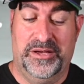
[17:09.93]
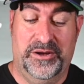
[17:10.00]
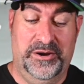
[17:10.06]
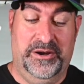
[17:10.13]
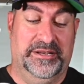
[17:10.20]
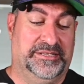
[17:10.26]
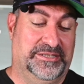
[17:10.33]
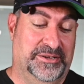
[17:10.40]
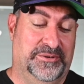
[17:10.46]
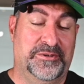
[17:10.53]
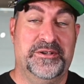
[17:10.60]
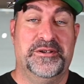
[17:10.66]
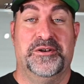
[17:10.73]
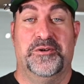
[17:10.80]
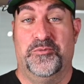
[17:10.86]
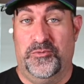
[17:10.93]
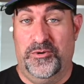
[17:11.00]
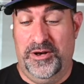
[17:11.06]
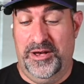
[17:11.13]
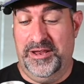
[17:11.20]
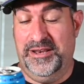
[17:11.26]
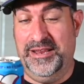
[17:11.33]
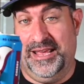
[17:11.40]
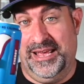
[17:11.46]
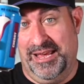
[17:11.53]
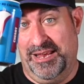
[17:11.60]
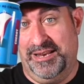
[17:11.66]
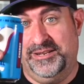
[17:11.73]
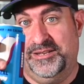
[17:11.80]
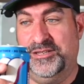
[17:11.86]
All right, so one
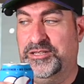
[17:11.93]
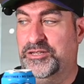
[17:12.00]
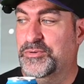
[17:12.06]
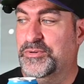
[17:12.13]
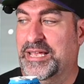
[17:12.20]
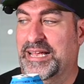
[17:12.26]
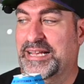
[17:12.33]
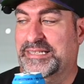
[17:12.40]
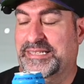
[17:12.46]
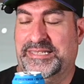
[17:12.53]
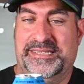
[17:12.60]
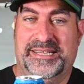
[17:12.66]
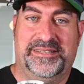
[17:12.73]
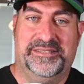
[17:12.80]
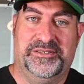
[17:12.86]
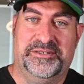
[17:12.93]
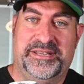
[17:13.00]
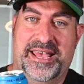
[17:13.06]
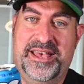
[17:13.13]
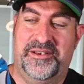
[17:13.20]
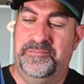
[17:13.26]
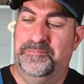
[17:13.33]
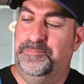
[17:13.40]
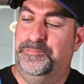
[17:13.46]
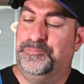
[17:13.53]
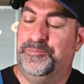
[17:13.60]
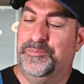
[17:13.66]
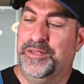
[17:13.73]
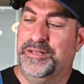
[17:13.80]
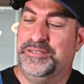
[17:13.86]
and two cans of seltzer down.
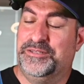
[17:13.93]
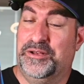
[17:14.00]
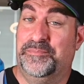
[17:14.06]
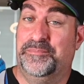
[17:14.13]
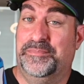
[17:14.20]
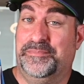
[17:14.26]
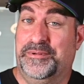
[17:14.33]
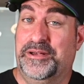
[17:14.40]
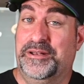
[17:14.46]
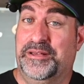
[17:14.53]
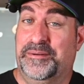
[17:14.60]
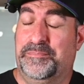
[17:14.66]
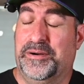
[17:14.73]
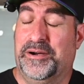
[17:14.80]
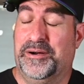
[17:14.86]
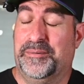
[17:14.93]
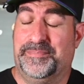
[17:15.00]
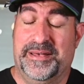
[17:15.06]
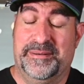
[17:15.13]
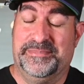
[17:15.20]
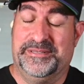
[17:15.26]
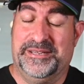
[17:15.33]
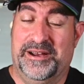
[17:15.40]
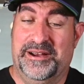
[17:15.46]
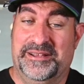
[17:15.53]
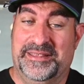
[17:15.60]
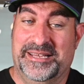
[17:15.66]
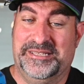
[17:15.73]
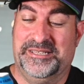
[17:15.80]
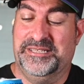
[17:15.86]
So I'm gonna burp. I'm
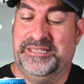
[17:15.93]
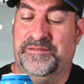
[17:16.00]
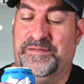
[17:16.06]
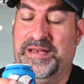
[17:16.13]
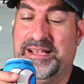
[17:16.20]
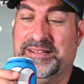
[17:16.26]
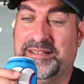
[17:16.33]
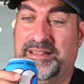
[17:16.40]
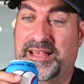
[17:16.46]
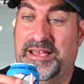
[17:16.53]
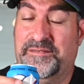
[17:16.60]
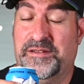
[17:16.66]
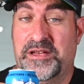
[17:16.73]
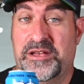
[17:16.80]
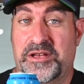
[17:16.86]
sorry, that's just a fact of life.